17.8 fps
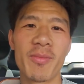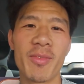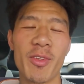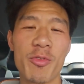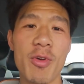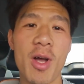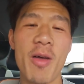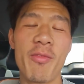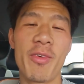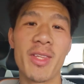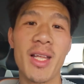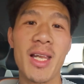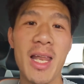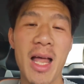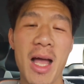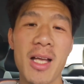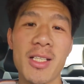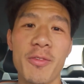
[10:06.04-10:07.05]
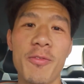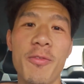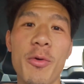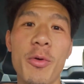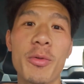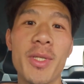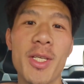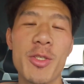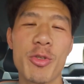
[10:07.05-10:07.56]
give the driver the last
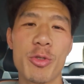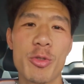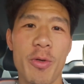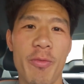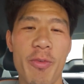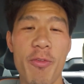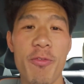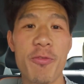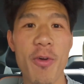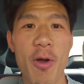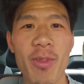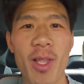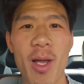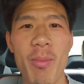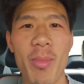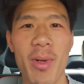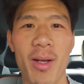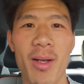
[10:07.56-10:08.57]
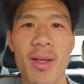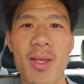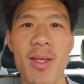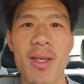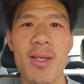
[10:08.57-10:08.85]
four digits of your phone number.